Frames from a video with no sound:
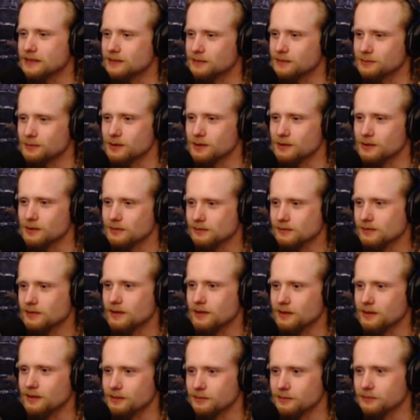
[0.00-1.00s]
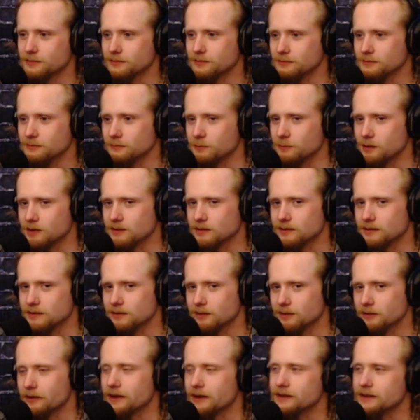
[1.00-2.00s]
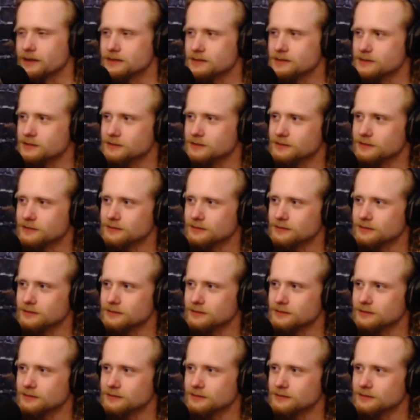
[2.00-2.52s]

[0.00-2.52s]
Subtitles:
at the throat of one of the greats.